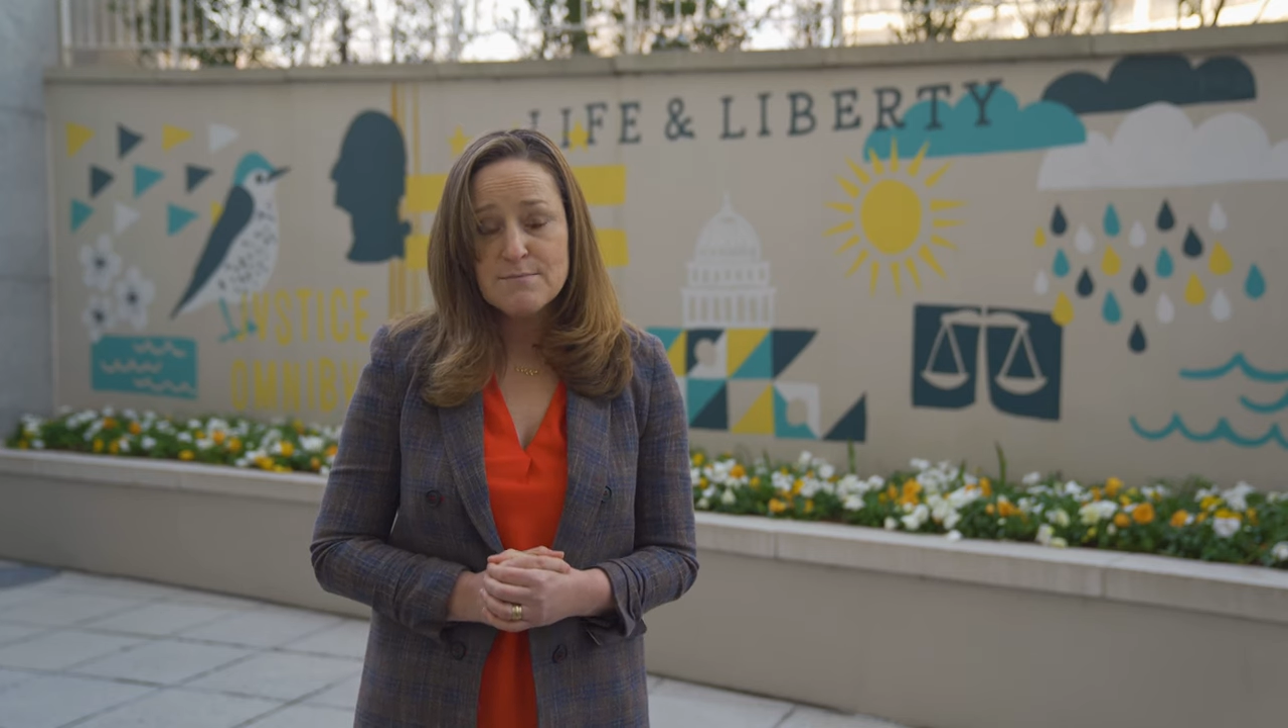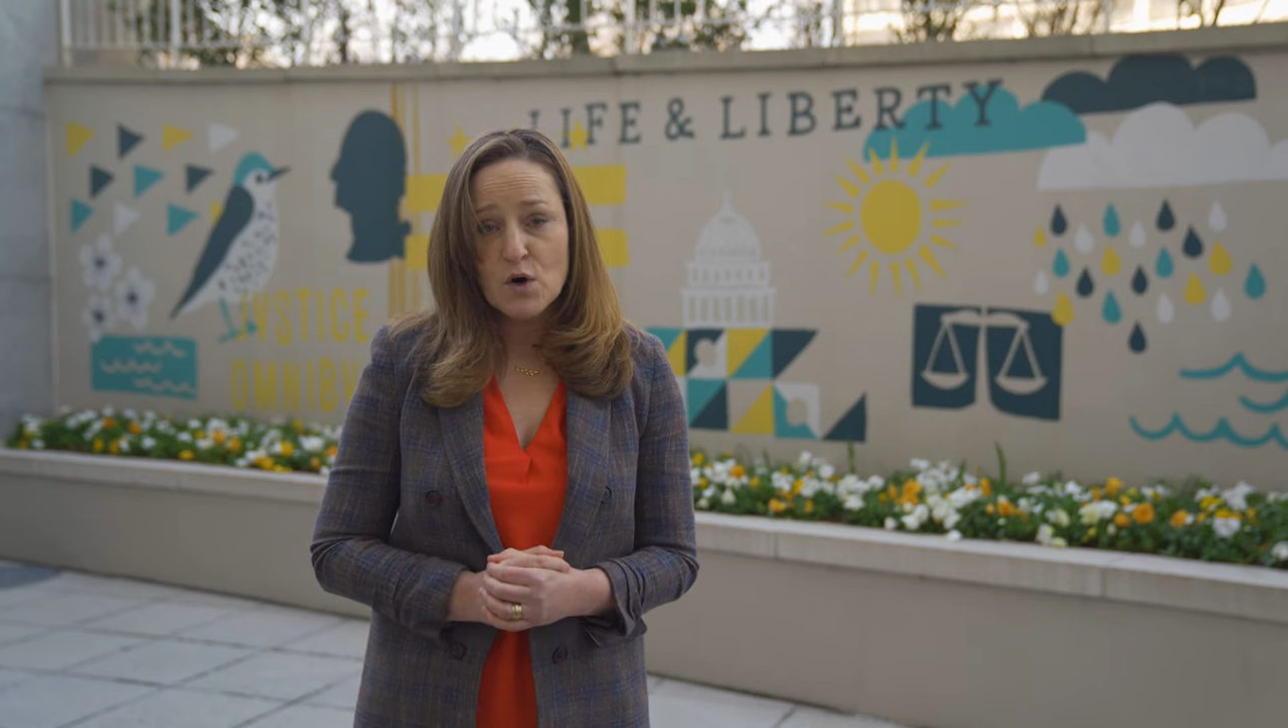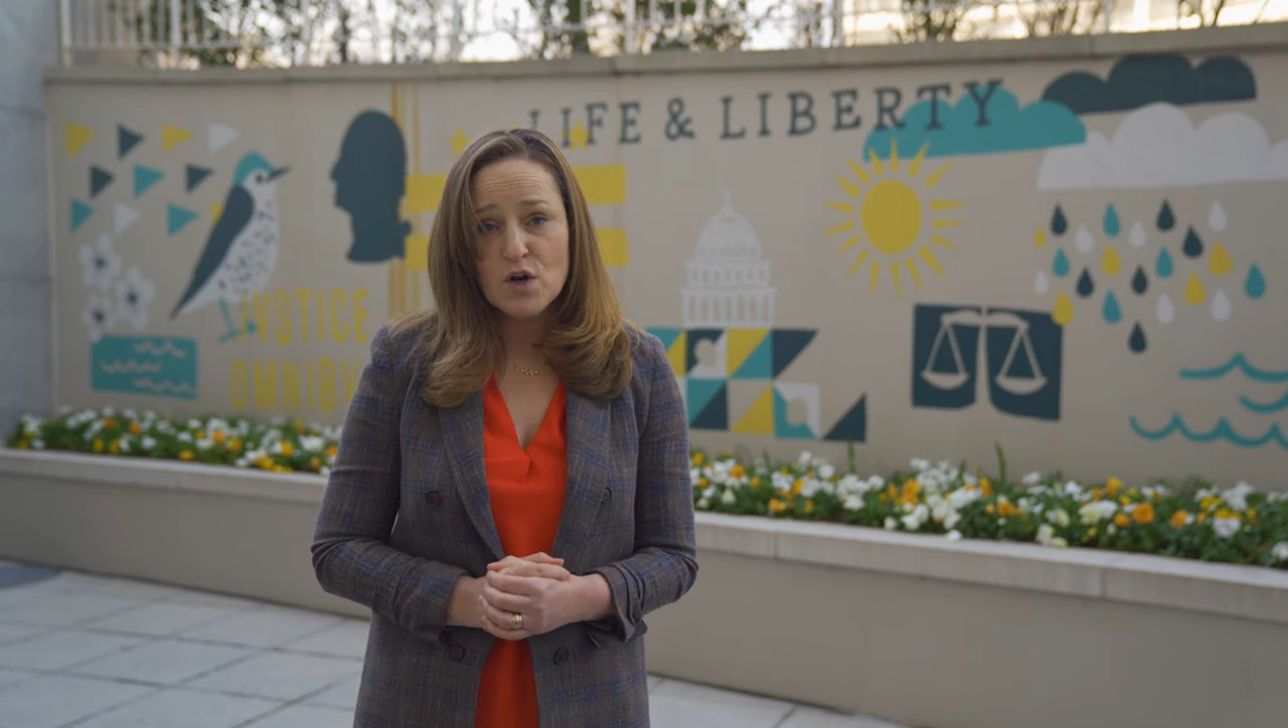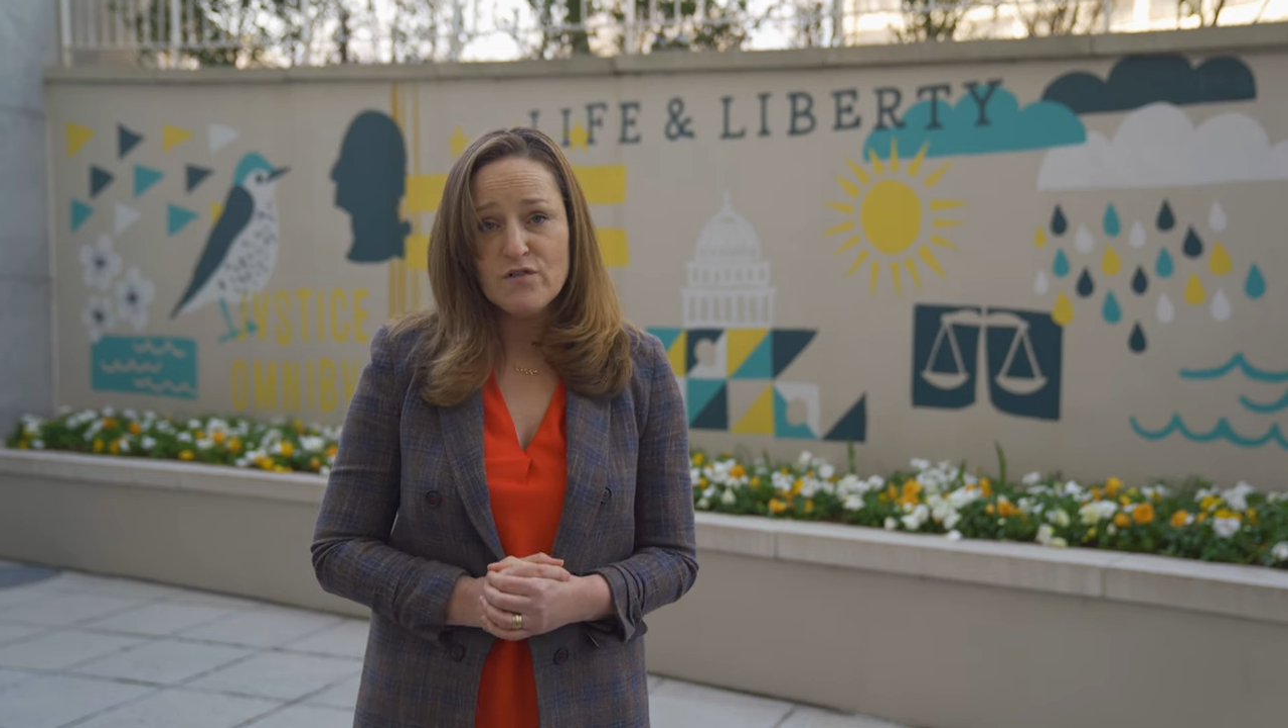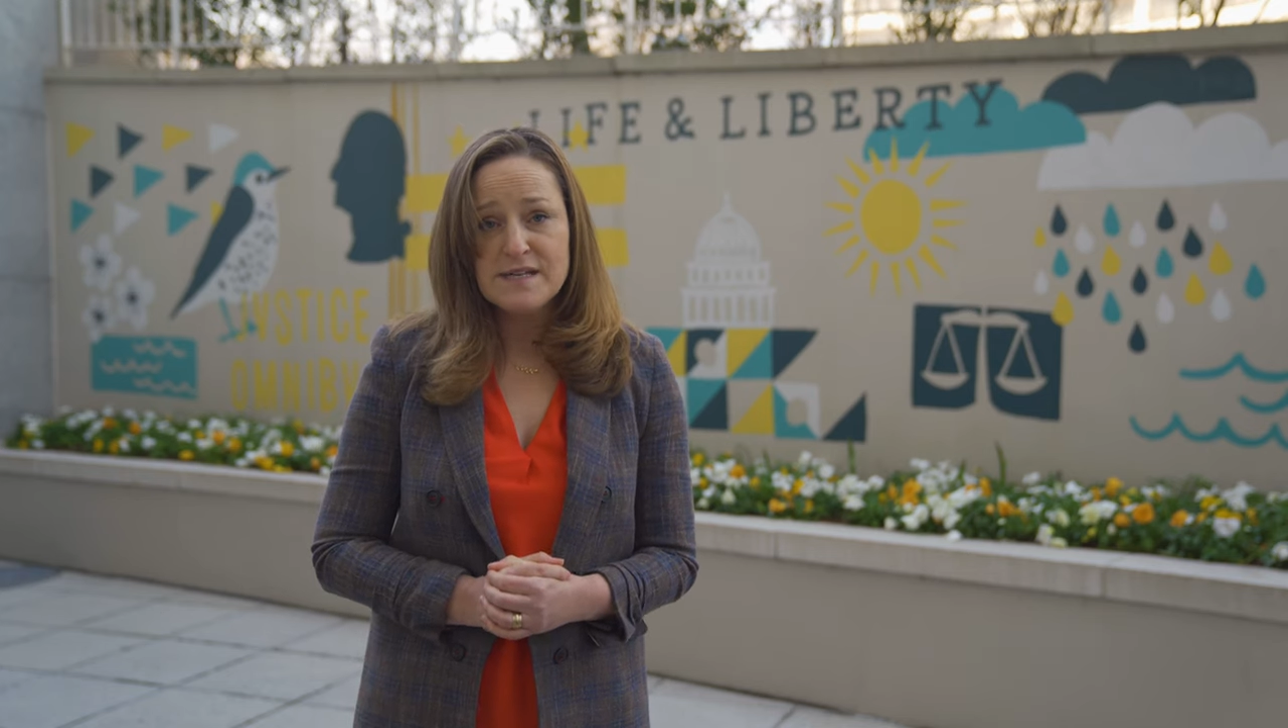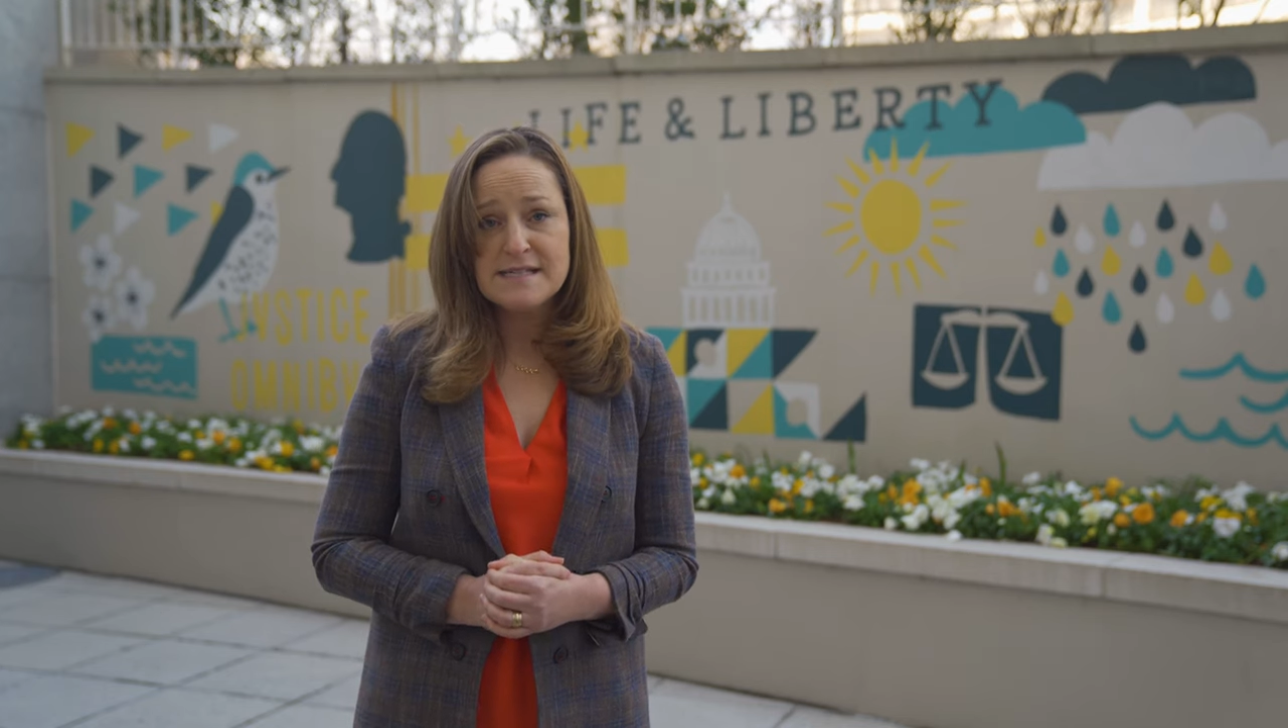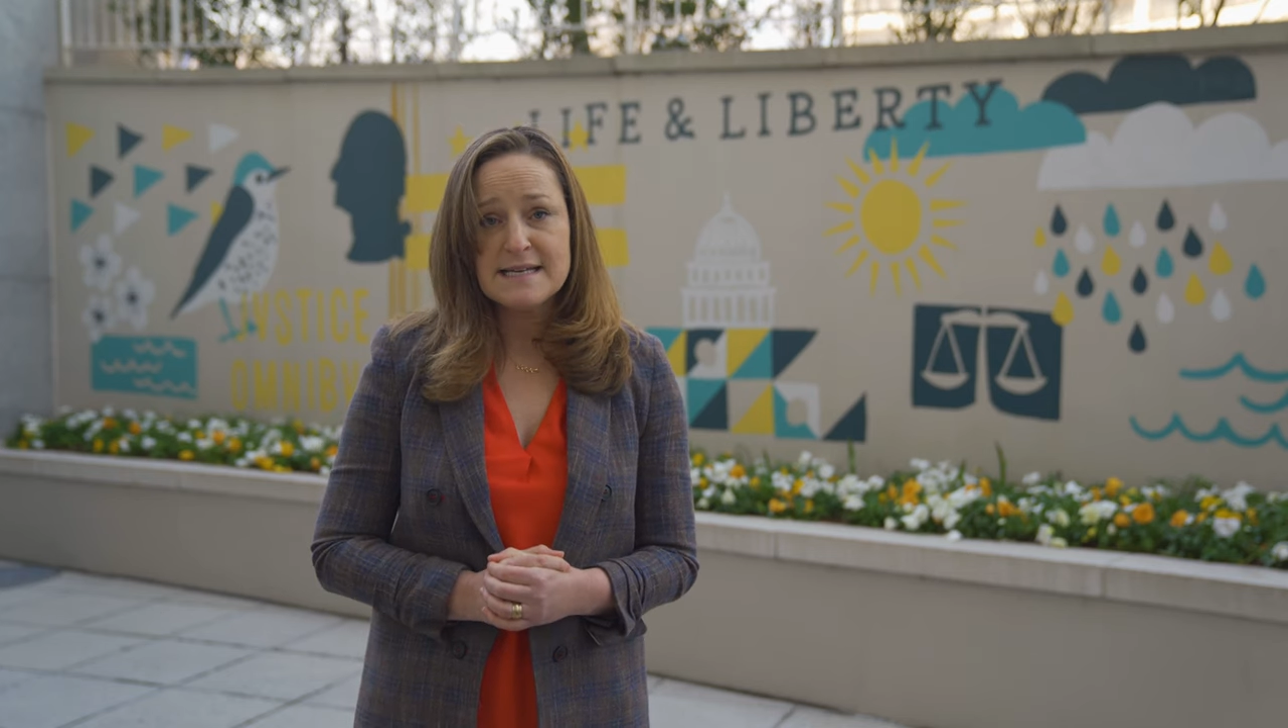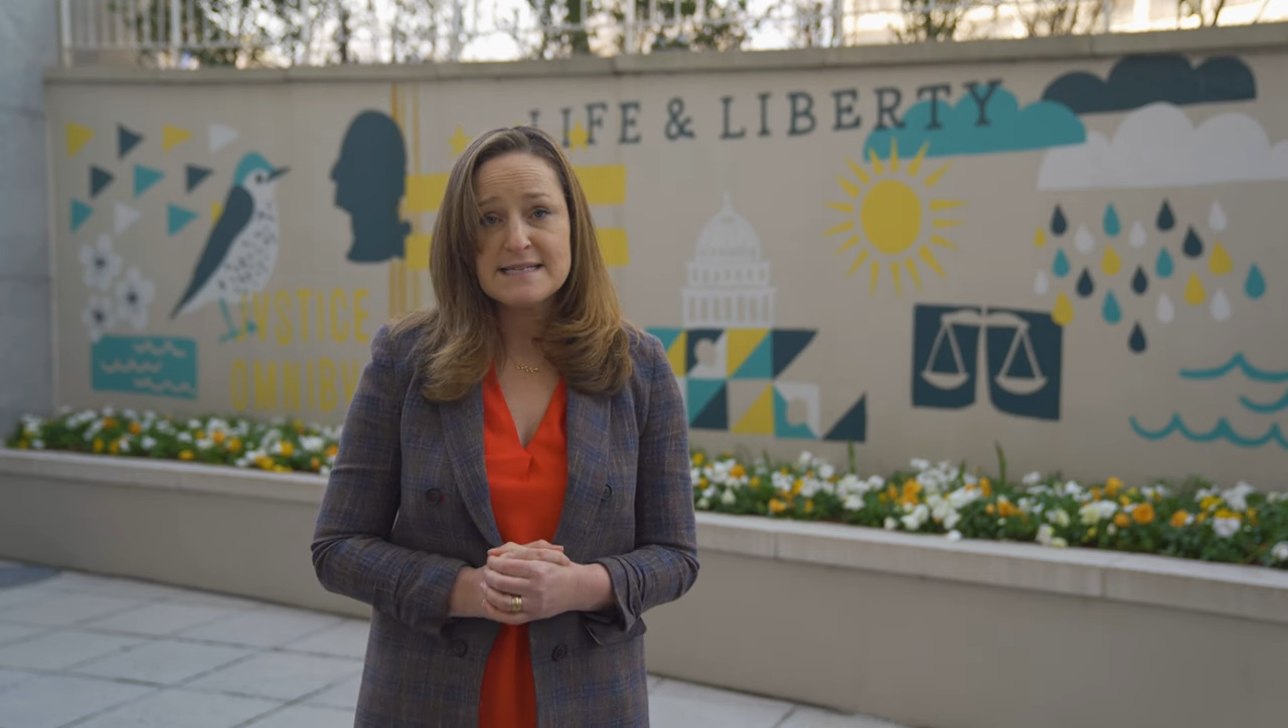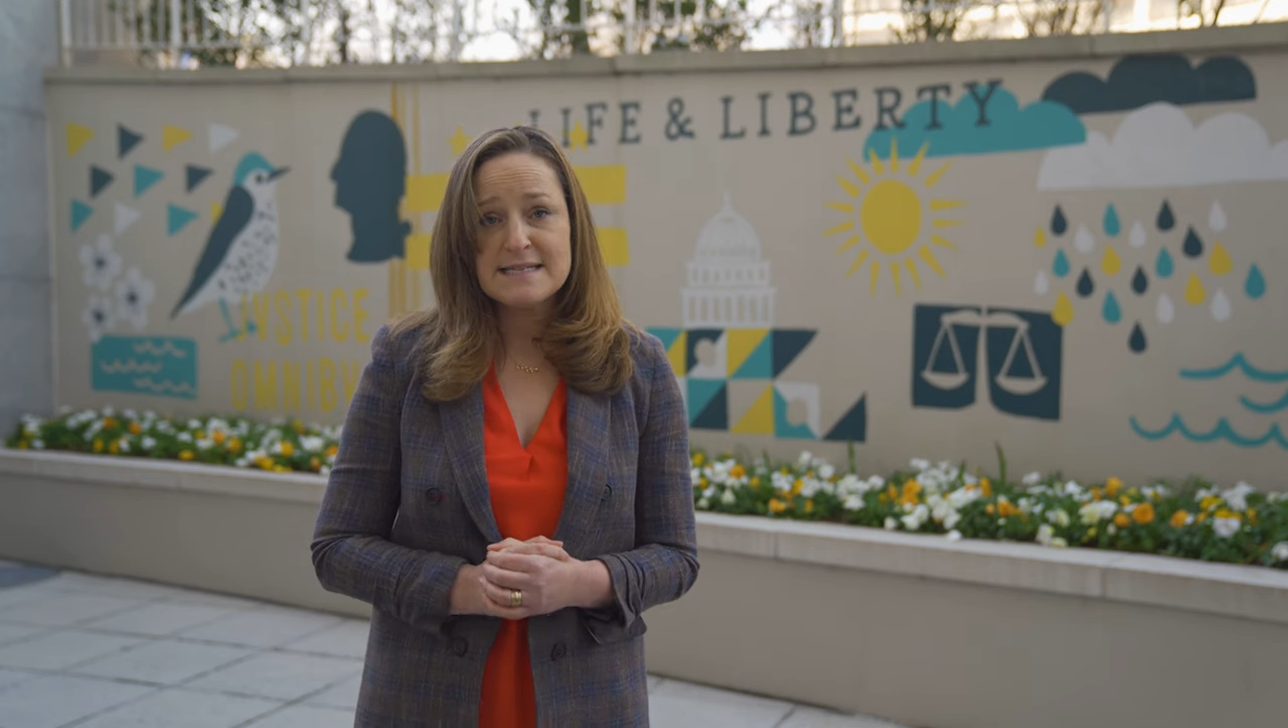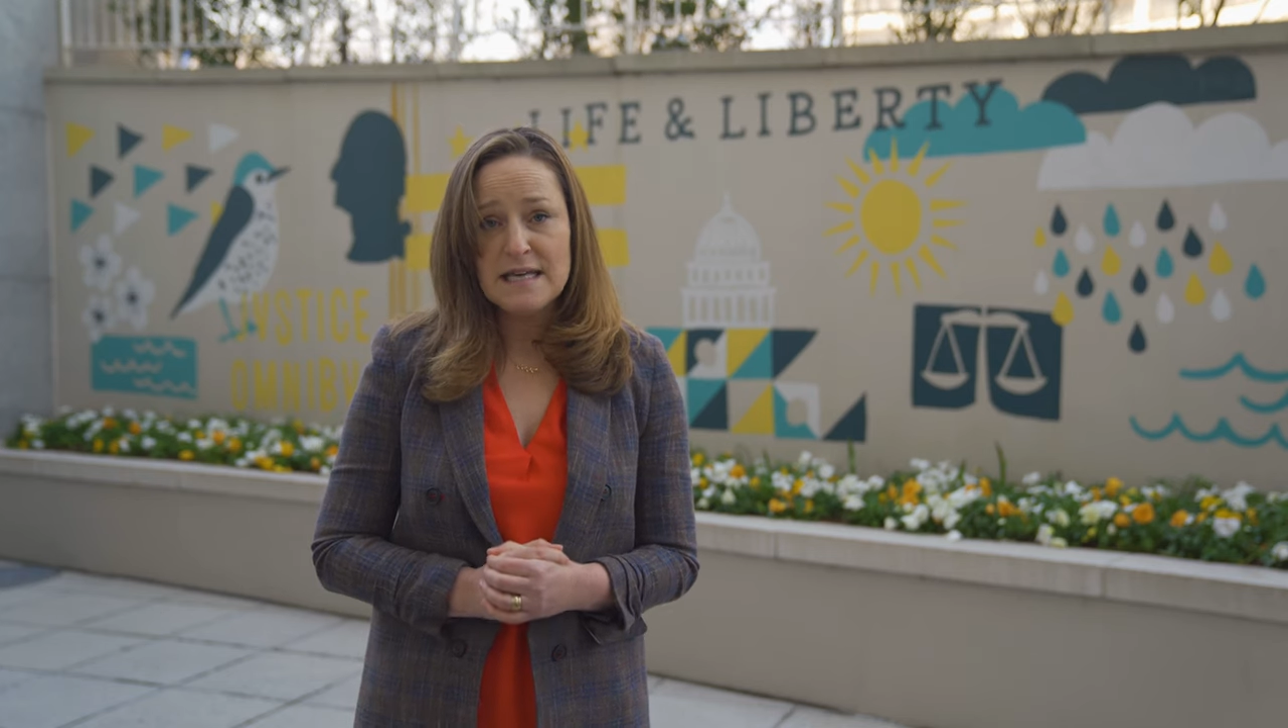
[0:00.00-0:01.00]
motivates us